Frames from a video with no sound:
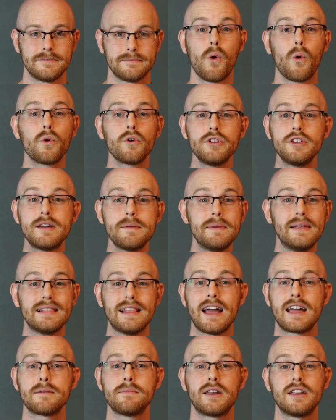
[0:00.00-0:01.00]
Or you could be
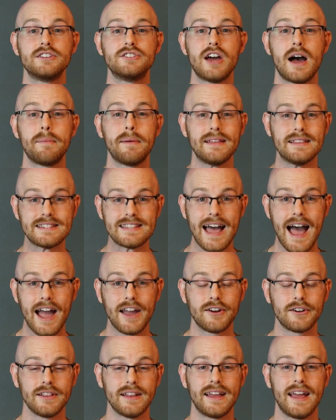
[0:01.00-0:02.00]
lying about a job
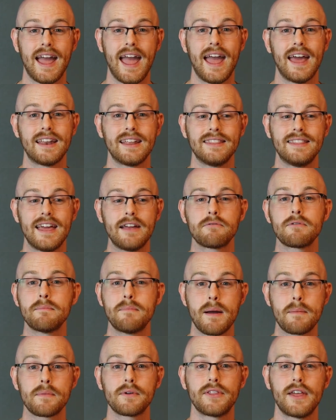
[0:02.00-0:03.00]
entirely and they
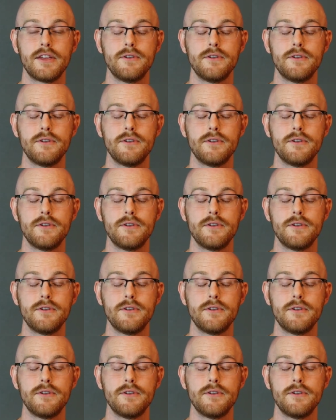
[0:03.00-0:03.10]
remember